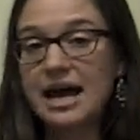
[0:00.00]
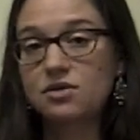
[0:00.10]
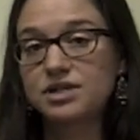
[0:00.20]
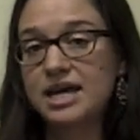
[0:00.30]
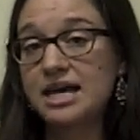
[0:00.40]

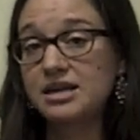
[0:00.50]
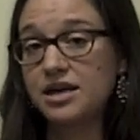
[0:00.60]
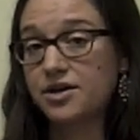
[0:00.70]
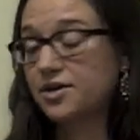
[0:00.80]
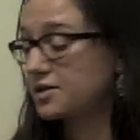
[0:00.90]
out 10
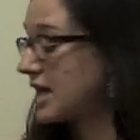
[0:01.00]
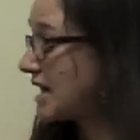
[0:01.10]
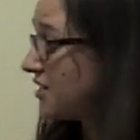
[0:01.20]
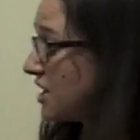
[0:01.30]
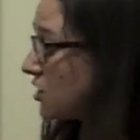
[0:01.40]
years,
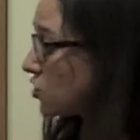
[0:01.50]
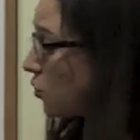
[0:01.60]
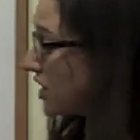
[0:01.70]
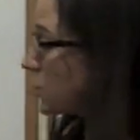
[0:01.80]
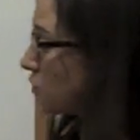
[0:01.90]
and in the year
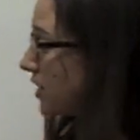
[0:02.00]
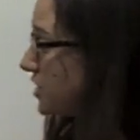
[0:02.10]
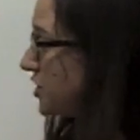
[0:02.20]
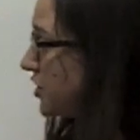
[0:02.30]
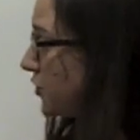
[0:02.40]

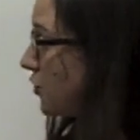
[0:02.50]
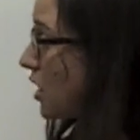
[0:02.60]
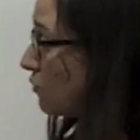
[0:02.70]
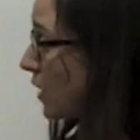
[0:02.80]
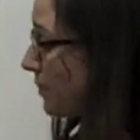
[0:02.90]
2022,
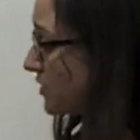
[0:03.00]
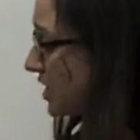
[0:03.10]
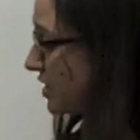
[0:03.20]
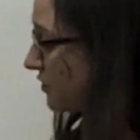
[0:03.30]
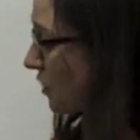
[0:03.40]

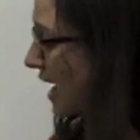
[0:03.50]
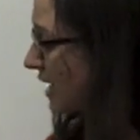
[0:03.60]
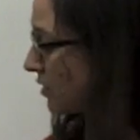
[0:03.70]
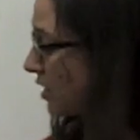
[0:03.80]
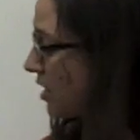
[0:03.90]
Representative
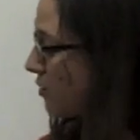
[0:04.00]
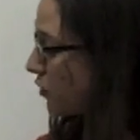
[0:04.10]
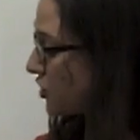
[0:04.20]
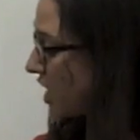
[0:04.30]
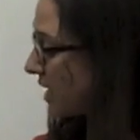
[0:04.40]
Ryan
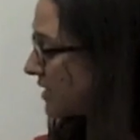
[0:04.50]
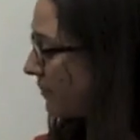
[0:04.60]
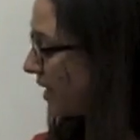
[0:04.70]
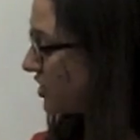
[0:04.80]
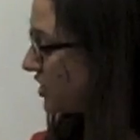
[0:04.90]
projects a
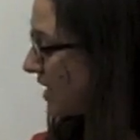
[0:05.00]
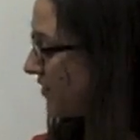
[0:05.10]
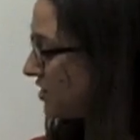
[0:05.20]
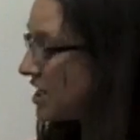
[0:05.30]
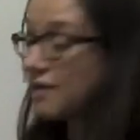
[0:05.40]
budget
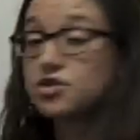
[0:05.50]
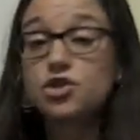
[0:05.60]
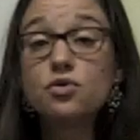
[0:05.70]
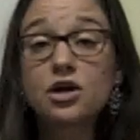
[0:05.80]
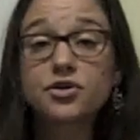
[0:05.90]
deficit of
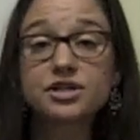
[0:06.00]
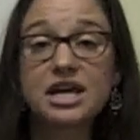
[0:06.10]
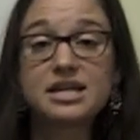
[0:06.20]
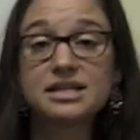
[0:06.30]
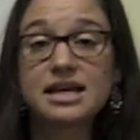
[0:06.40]

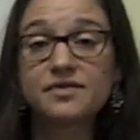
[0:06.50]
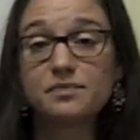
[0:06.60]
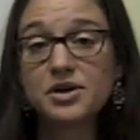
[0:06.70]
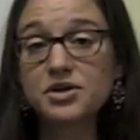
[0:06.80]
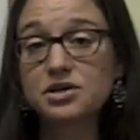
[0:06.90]
$287
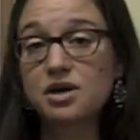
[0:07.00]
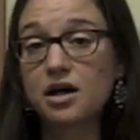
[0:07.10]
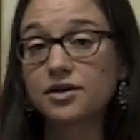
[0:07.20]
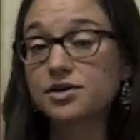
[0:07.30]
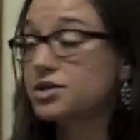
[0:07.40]
billion,
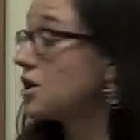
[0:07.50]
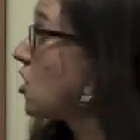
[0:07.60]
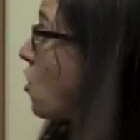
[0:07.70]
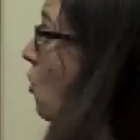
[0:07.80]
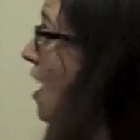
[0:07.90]

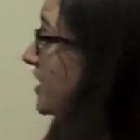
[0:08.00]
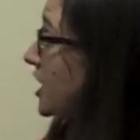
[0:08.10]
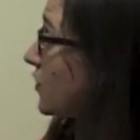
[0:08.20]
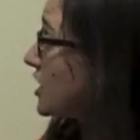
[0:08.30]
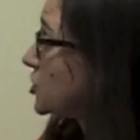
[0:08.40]
while the
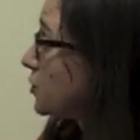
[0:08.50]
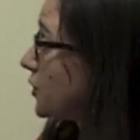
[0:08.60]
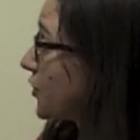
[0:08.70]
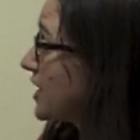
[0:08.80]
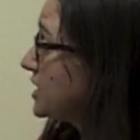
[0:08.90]
Congressional
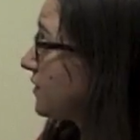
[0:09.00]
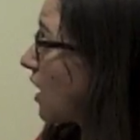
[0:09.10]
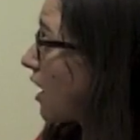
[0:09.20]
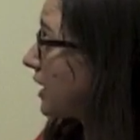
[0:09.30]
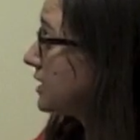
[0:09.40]
Progressive
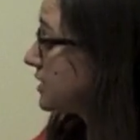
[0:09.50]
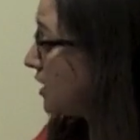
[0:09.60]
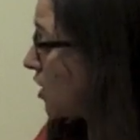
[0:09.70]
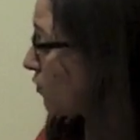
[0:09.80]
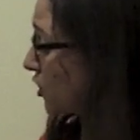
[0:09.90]
Caucus
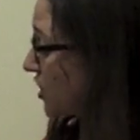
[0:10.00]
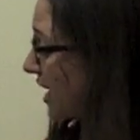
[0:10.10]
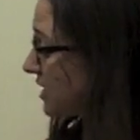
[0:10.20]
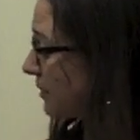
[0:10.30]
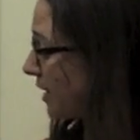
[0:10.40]

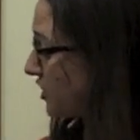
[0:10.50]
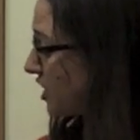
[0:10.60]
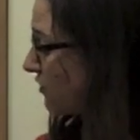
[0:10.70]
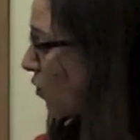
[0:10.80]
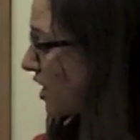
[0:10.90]
projects a budget
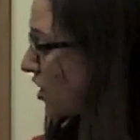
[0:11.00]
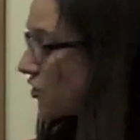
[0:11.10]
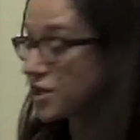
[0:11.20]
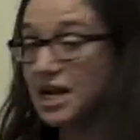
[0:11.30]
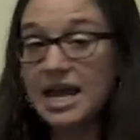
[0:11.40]
of
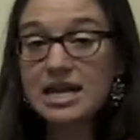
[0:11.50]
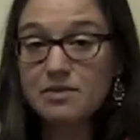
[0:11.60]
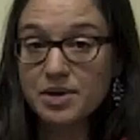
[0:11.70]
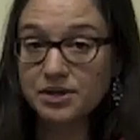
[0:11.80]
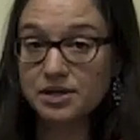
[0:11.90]
$180
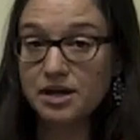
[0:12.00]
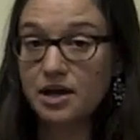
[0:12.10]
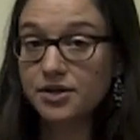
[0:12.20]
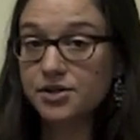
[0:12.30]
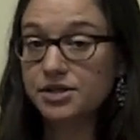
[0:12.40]
billion.
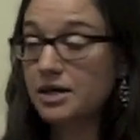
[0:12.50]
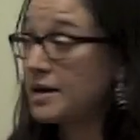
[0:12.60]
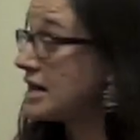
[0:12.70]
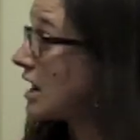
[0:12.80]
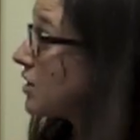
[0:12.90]

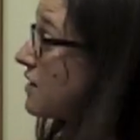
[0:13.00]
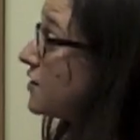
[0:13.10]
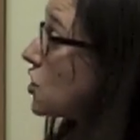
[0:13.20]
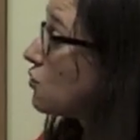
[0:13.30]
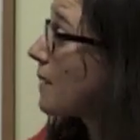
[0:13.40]
Now,
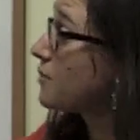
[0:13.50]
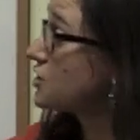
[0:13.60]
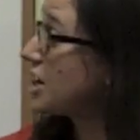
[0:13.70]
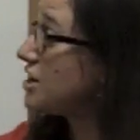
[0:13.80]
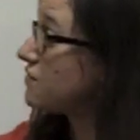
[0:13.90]
even though
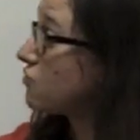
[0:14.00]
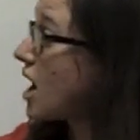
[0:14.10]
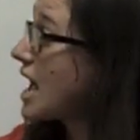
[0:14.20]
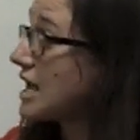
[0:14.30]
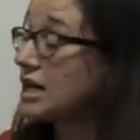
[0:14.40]
Representative
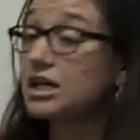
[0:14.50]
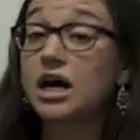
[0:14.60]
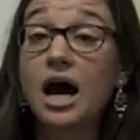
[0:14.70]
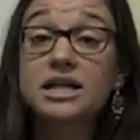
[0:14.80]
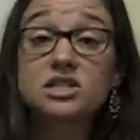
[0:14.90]
Ryan
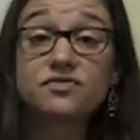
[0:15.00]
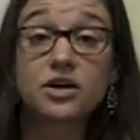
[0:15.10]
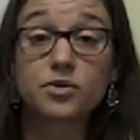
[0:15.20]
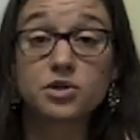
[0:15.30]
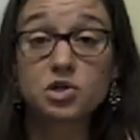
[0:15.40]
cuts
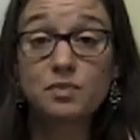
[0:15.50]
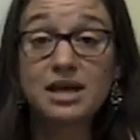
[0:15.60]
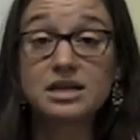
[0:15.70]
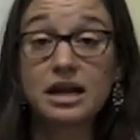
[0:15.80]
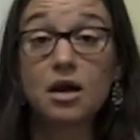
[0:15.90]
federal
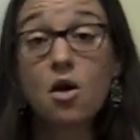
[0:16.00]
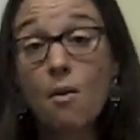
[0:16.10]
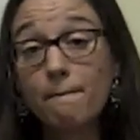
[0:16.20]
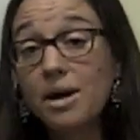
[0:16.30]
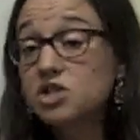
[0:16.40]
spending
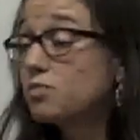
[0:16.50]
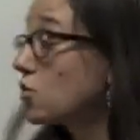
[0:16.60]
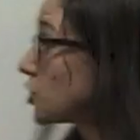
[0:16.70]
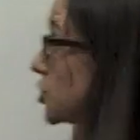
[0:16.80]
much more